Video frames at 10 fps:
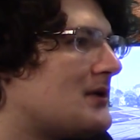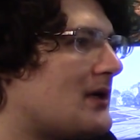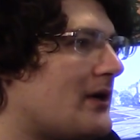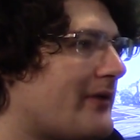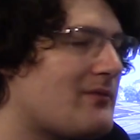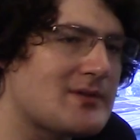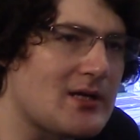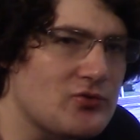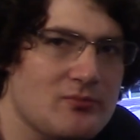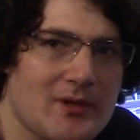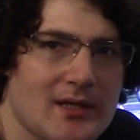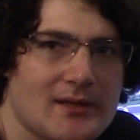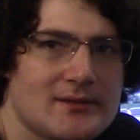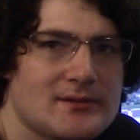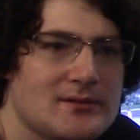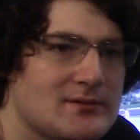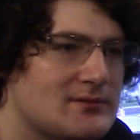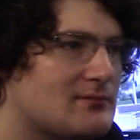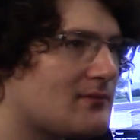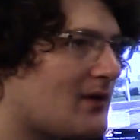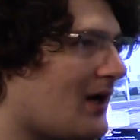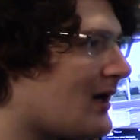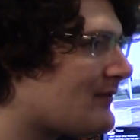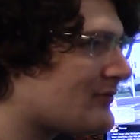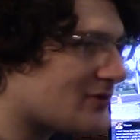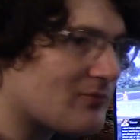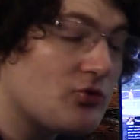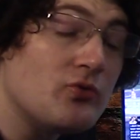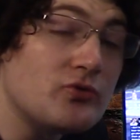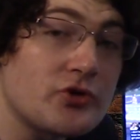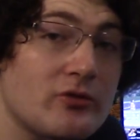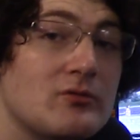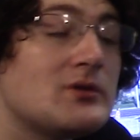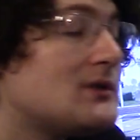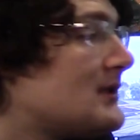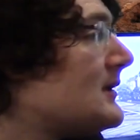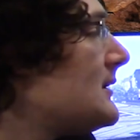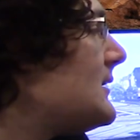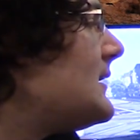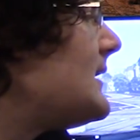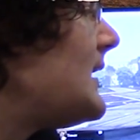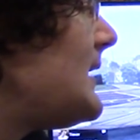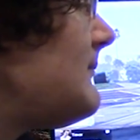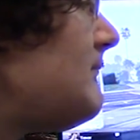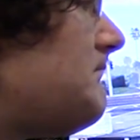That was $100 for some Crucial. I